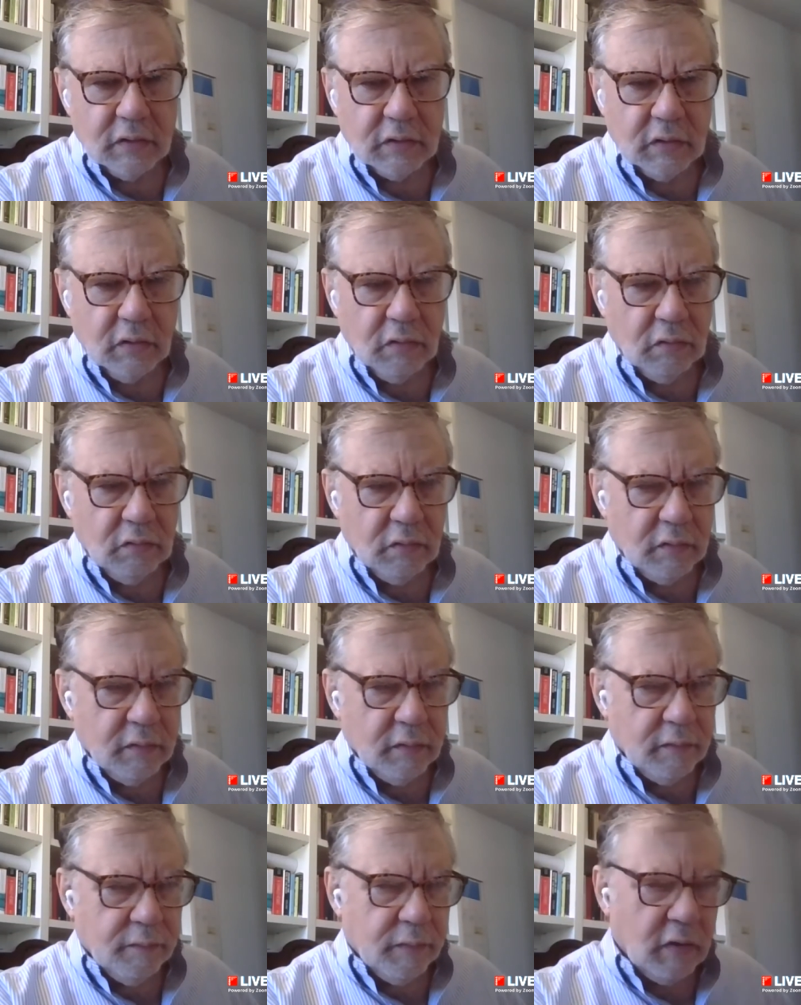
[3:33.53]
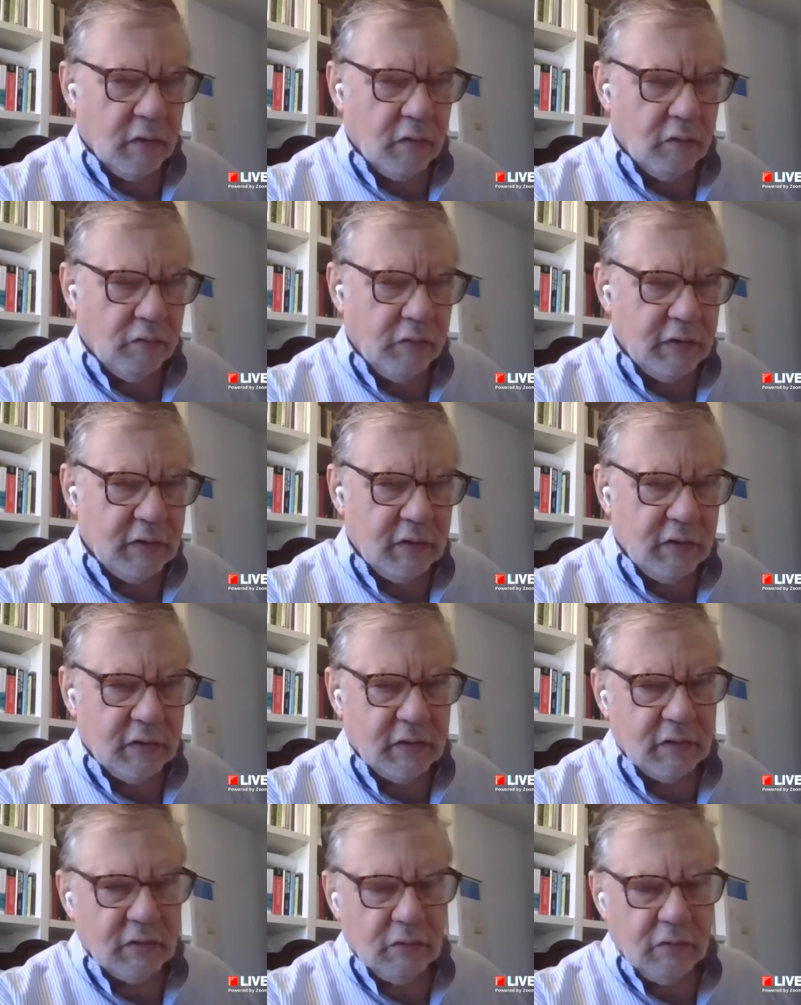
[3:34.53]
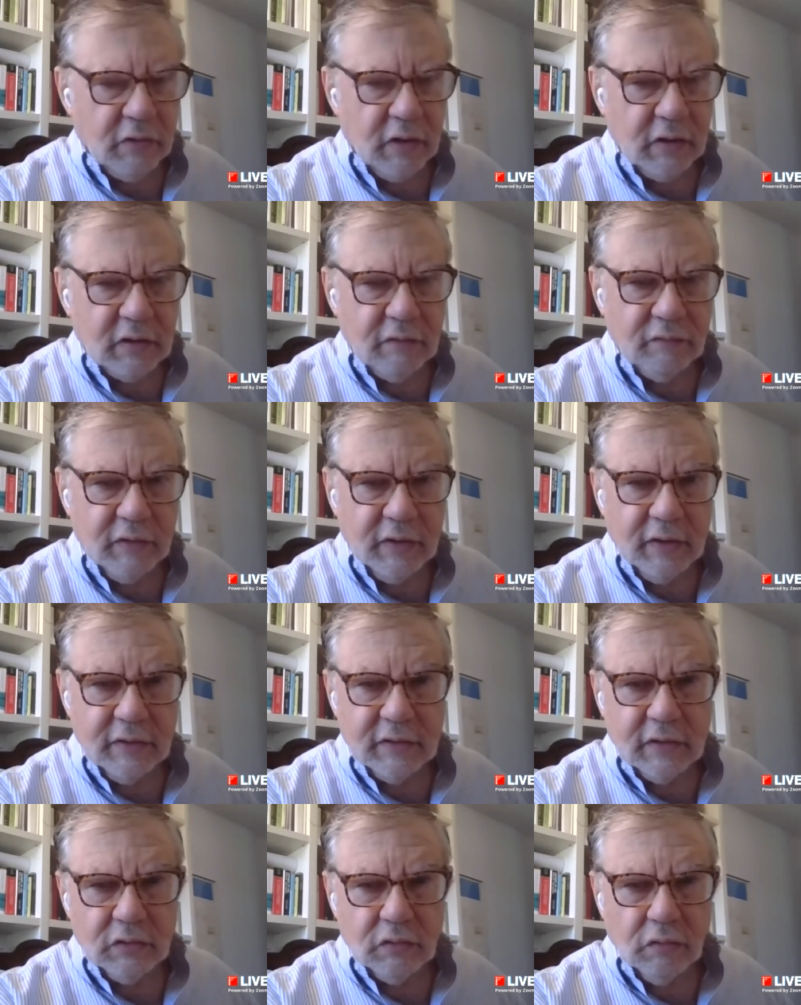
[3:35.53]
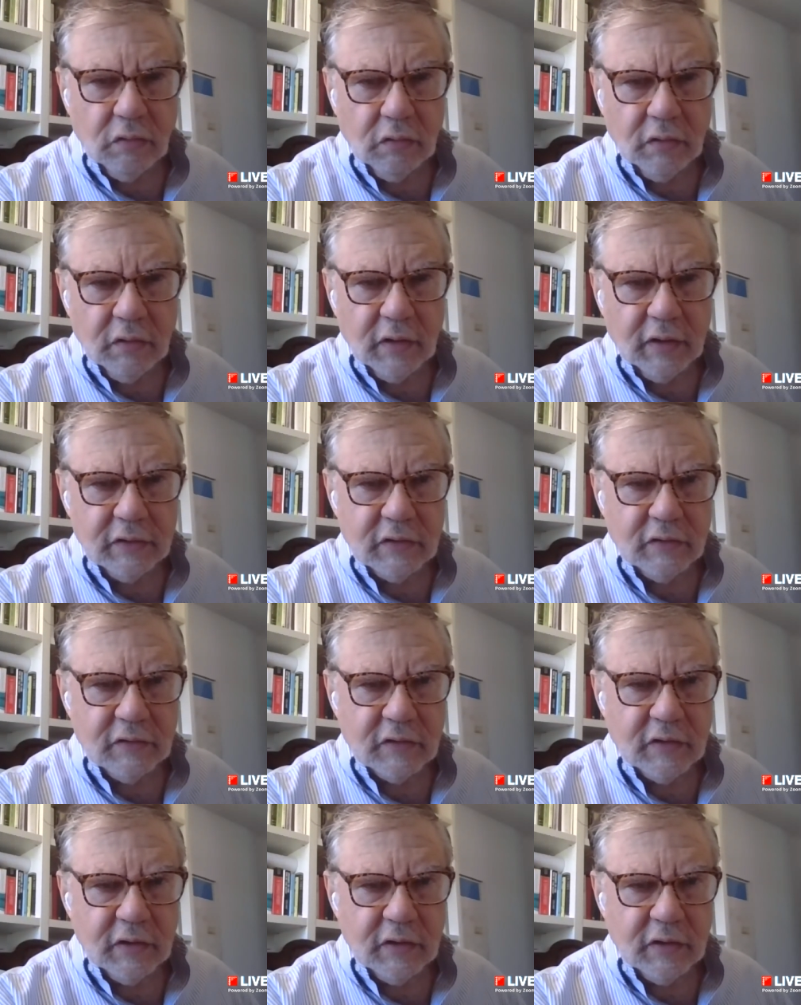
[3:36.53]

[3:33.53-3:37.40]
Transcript: So the reason it's relatively easy to organize this